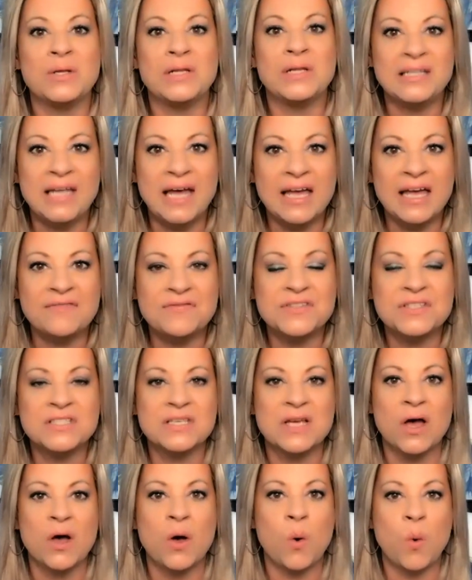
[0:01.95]

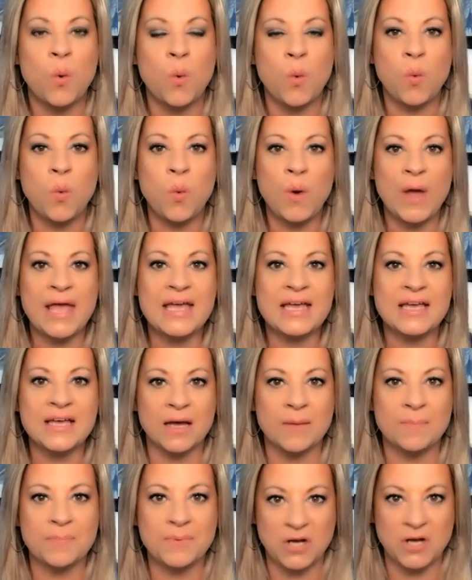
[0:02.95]
life's
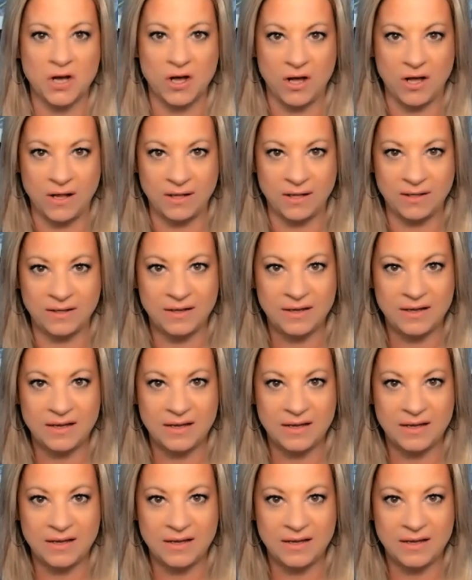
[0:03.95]
wake-up call,